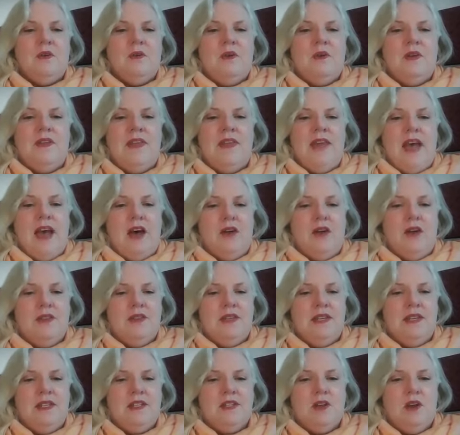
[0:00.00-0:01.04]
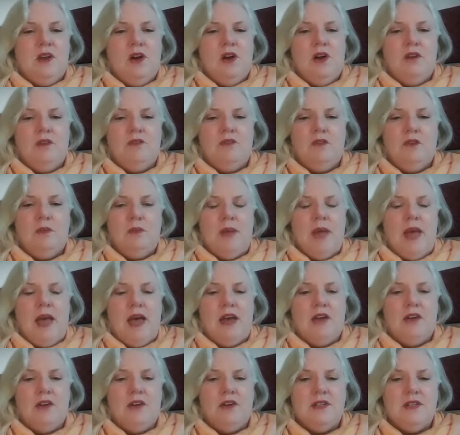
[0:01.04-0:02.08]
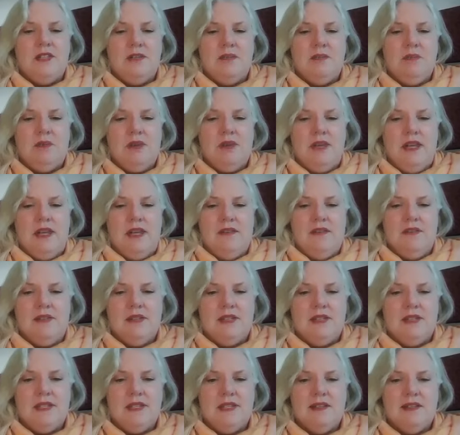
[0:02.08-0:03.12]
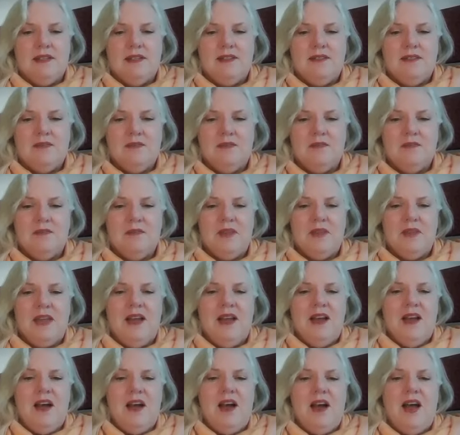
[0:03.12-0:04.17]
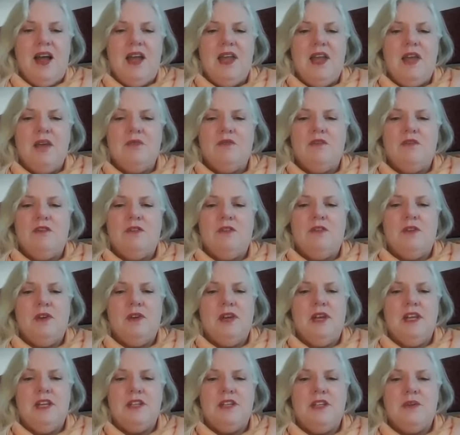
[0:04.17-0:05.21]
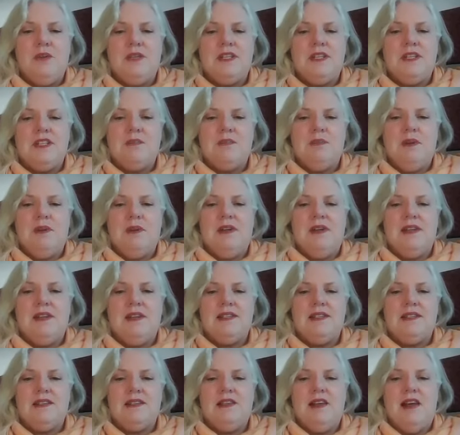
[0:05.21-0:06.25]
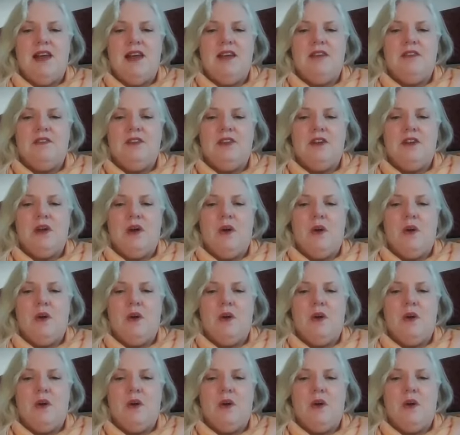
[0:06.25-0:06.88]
Without these harmful patterns and beliefs, I am free to experience life in a